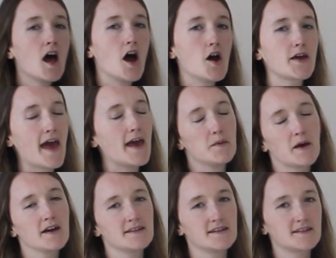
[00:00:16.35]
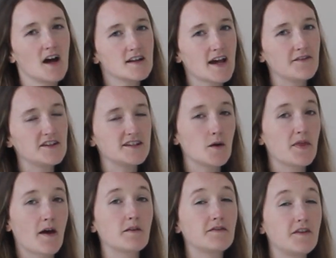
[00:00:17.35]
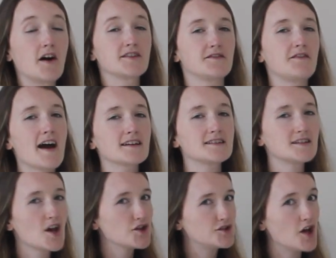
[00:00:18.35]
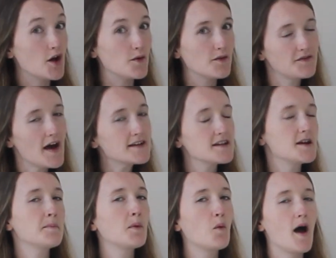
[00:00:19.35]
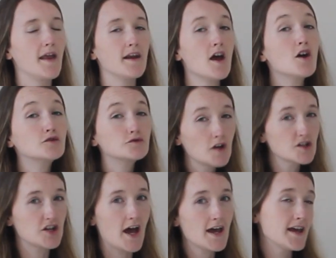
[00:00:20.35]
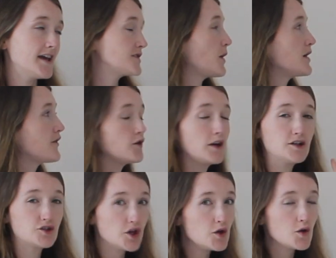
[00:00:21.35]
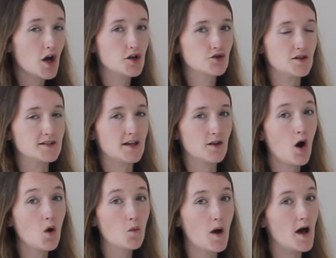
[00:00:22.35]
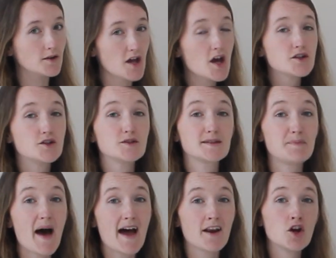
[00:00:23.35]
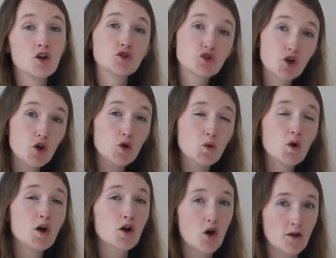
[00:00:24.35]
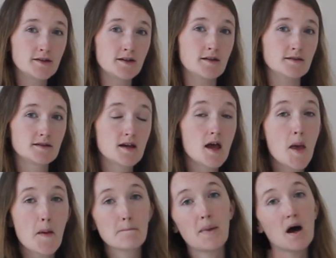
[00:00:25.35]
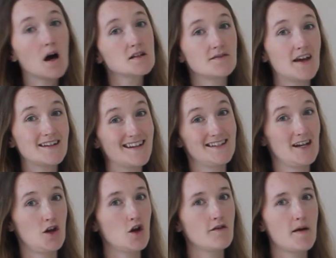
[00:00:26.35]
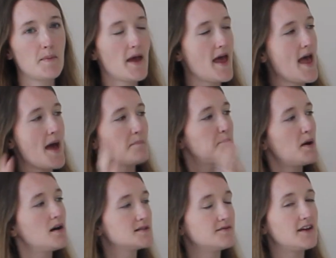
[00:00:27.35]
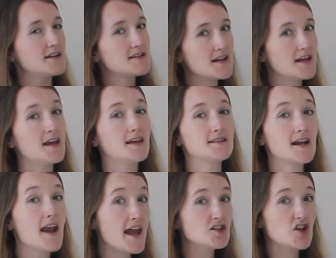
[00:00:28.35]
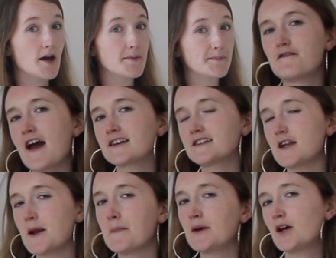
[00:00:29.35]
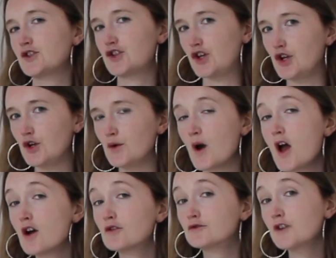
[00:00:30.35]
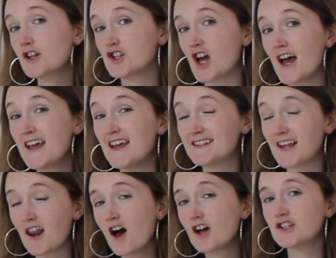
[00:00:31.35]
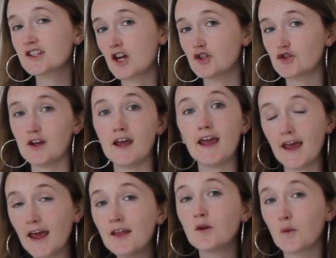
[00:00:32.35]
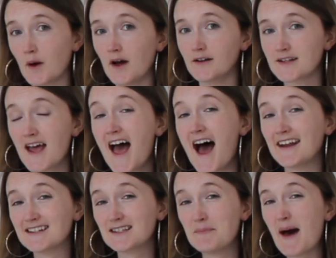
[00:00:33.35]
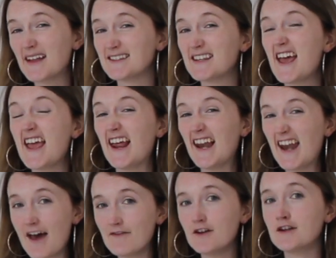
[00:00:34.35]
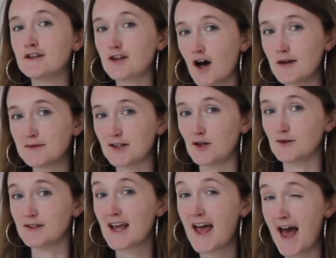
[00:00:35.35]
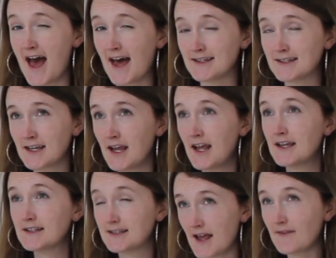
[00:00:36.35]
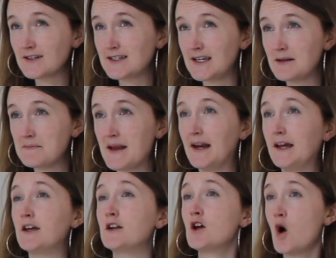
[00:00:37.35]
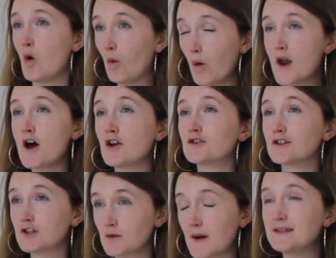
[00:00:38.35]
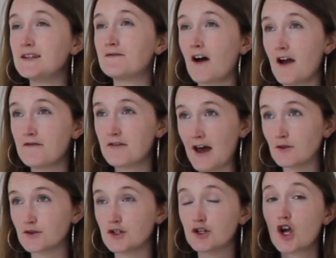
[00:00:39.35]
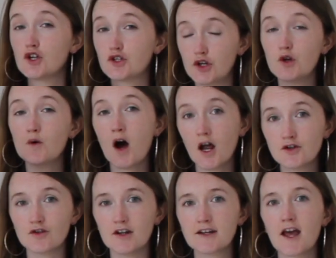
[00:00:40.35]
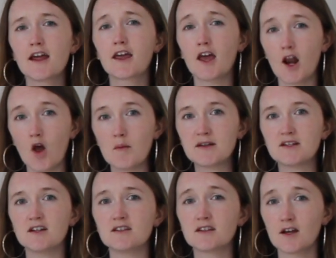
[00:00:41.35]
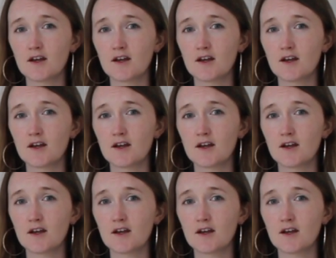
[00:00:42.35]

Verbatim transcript: Okay, we're going to start our video with our fast facts. So, fact number one, Russia is one of only two countries in the whole world to span two continents. Part of it is in Europe and part of it is in Asia. Fact number two, Russia is the largest country in the world and it spans 11 time zones and 17,125,200 kilometres